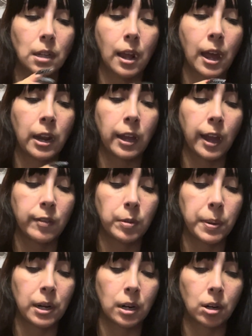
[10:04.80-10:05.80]
Gotta have a
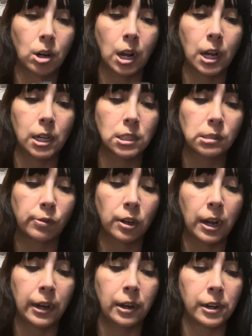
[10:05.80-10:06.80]
pair of Crocs for
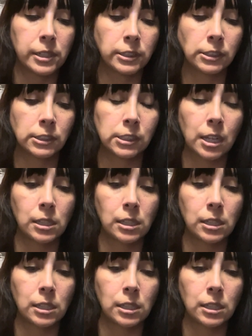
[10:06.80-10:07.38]
errands.